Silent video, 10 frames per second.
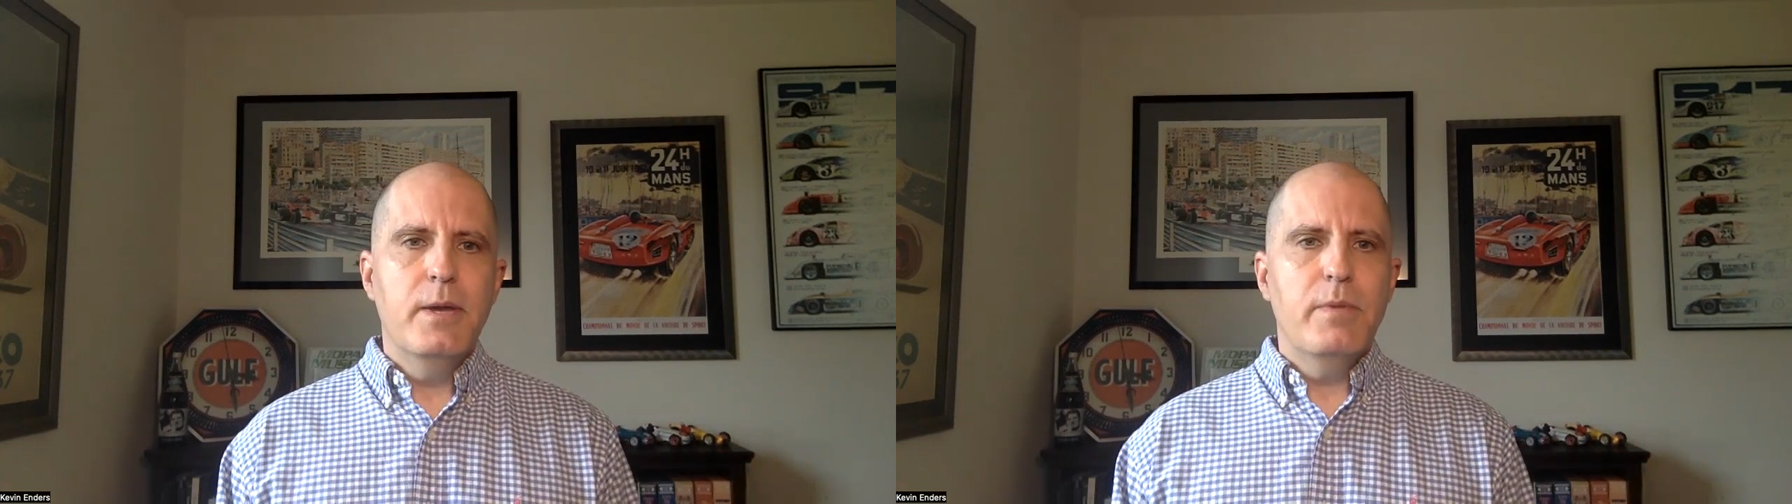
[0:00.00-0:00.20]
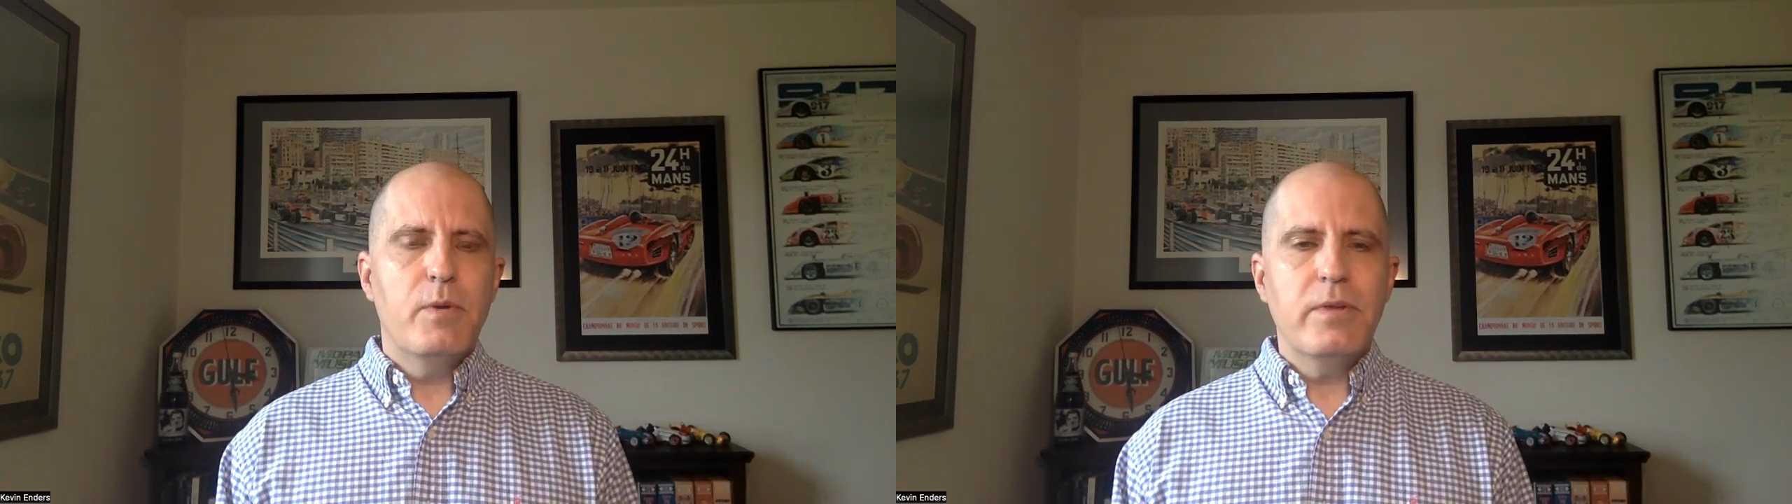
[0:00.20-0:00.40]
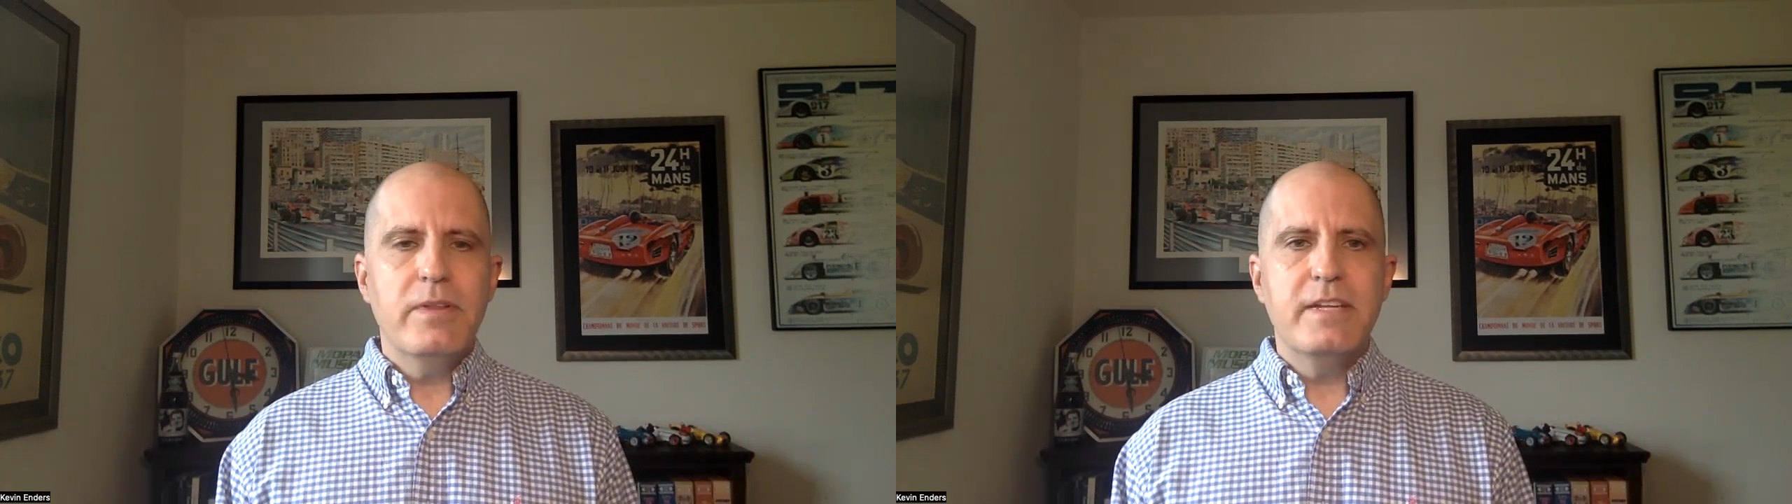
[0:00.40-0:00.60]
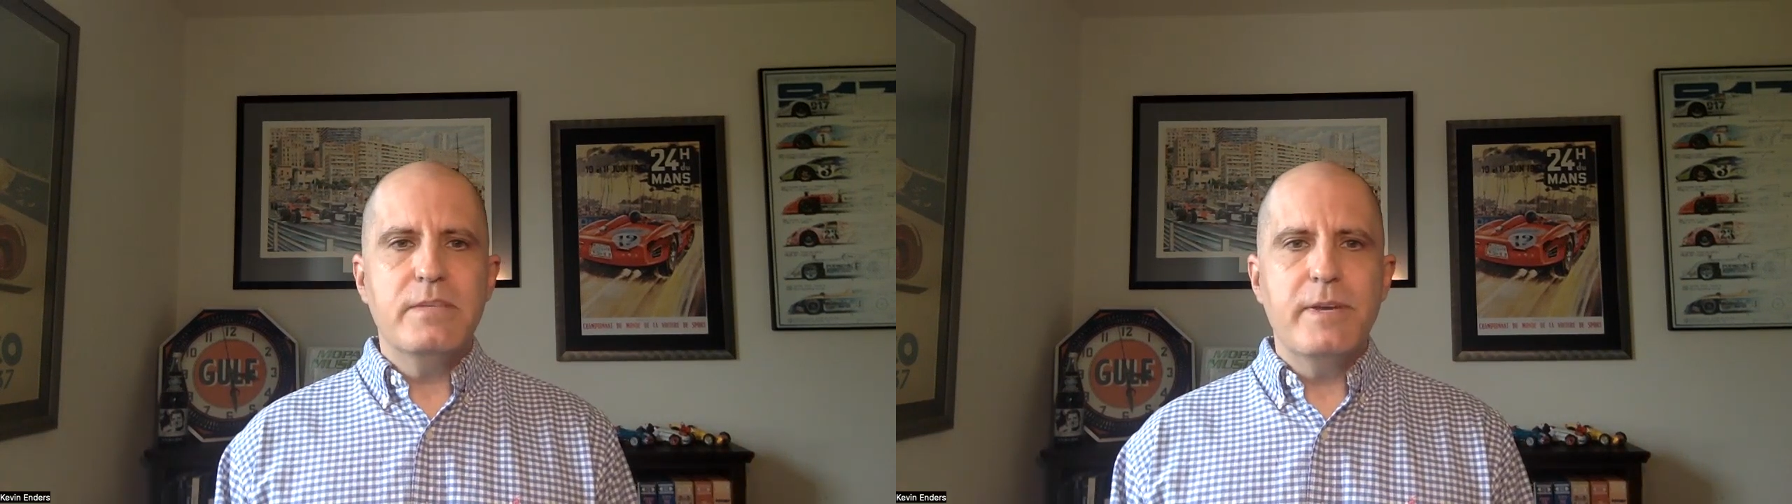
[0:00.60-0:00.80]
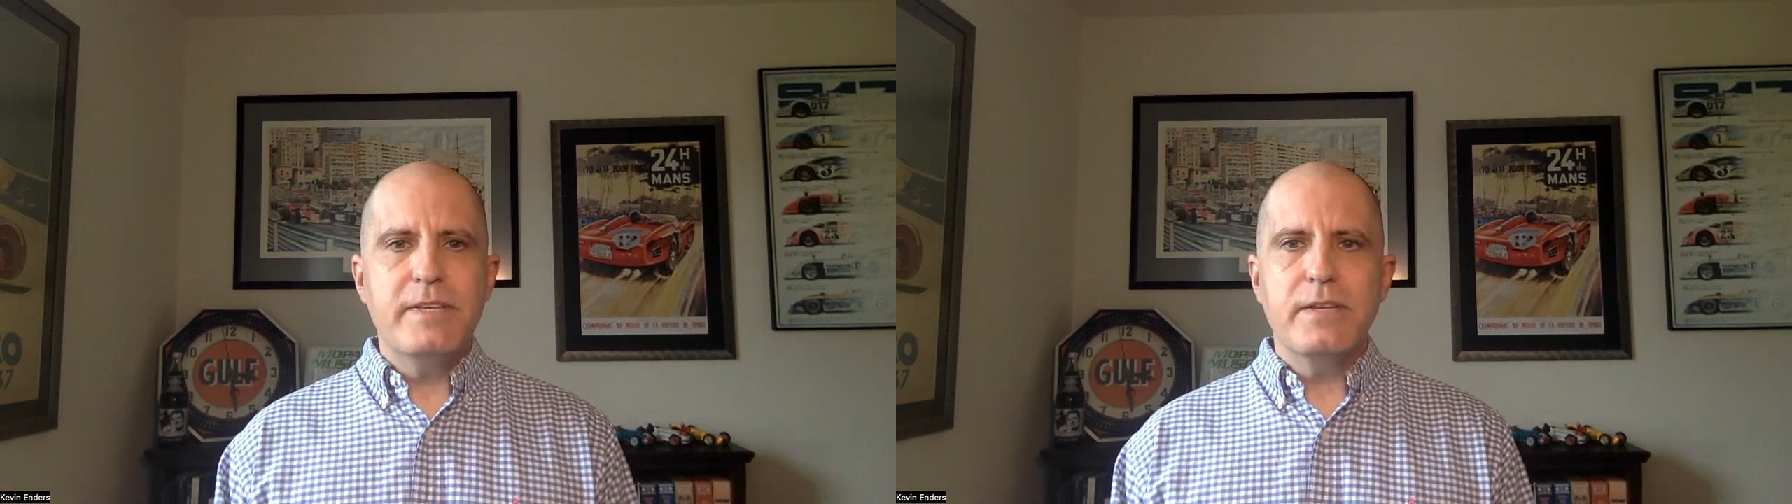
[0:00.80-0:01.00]
But really, it's
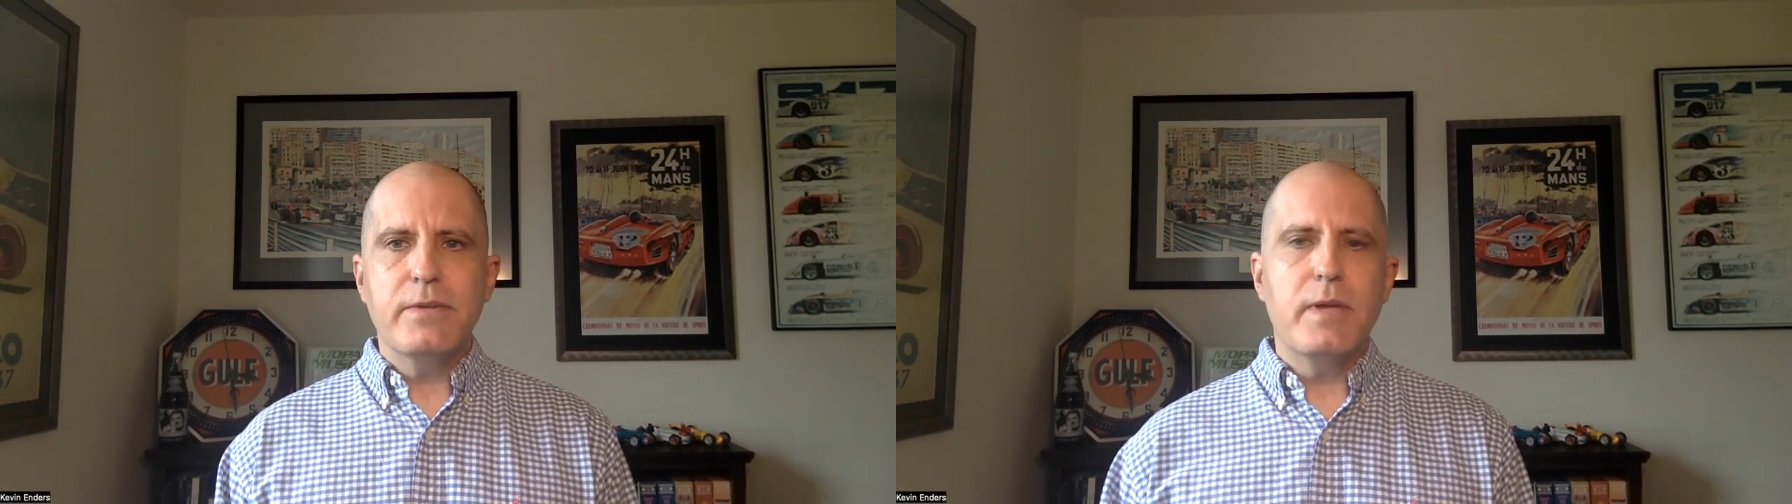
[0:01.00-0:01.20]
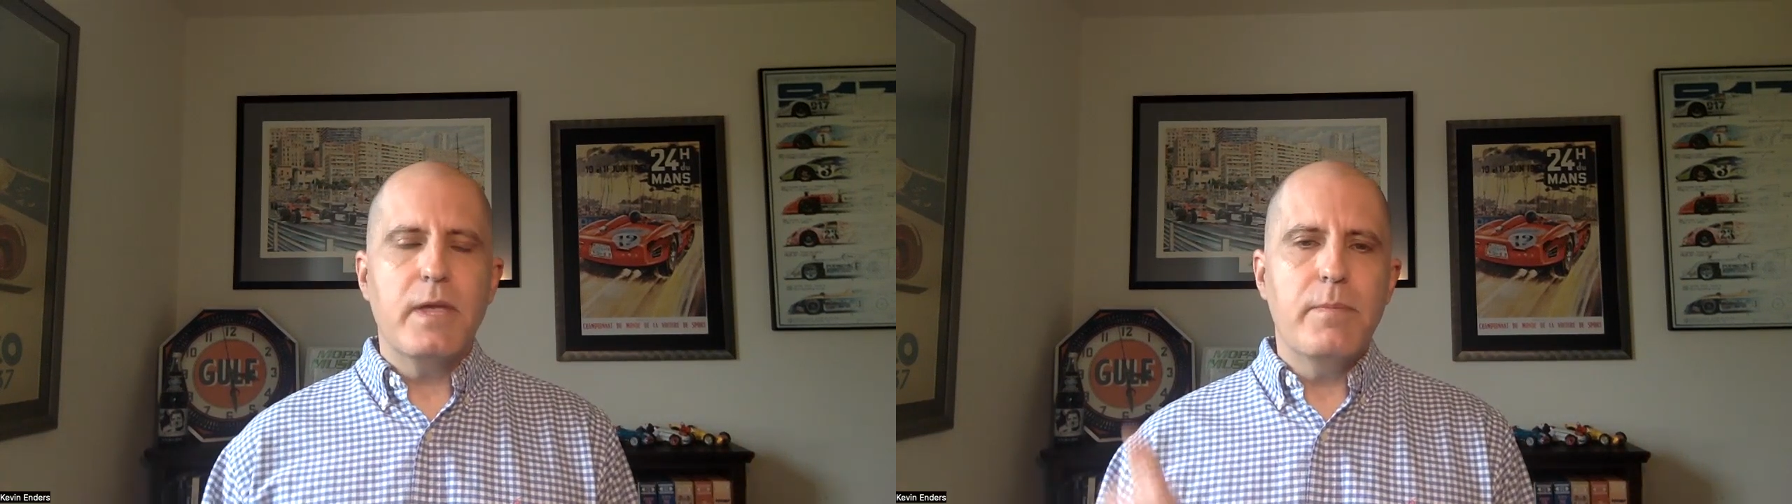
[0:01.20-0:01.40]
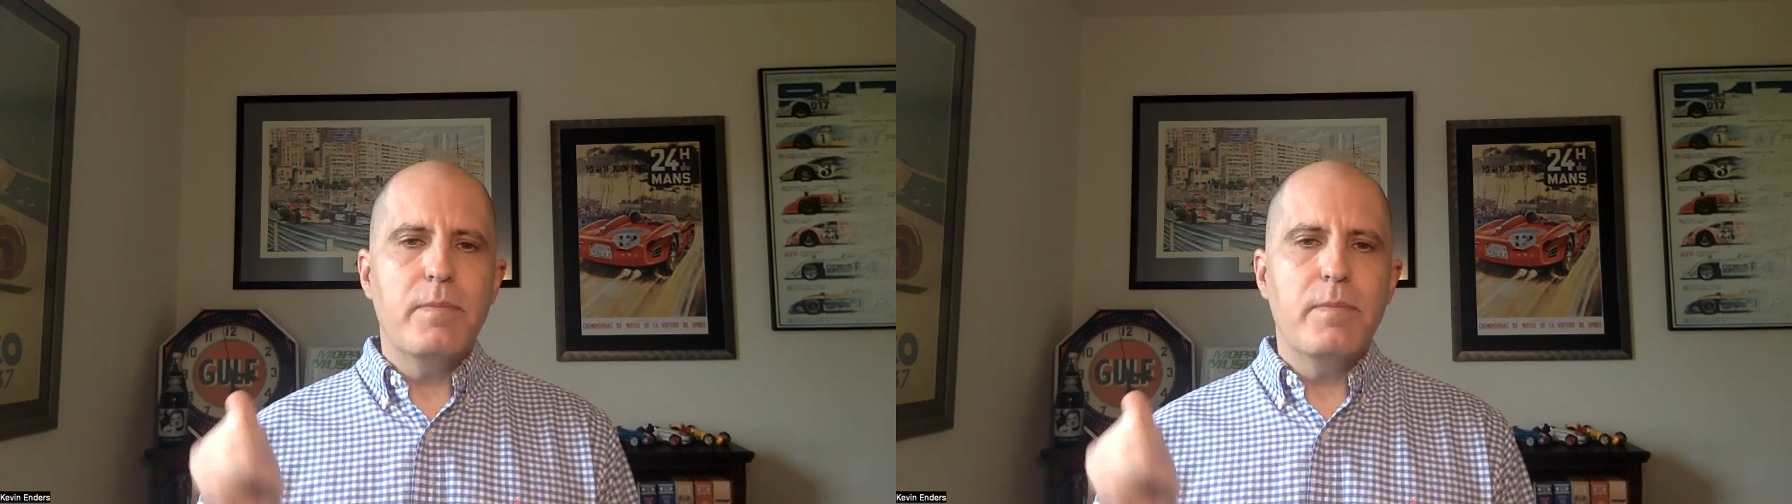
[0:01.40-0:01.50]
basically,